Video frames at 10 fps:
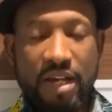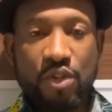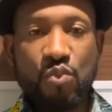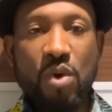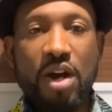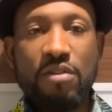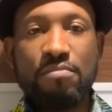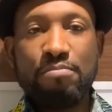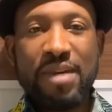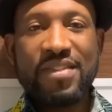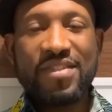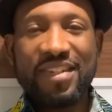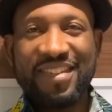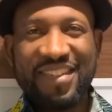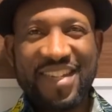as well, makes it
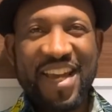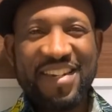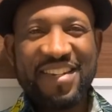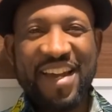10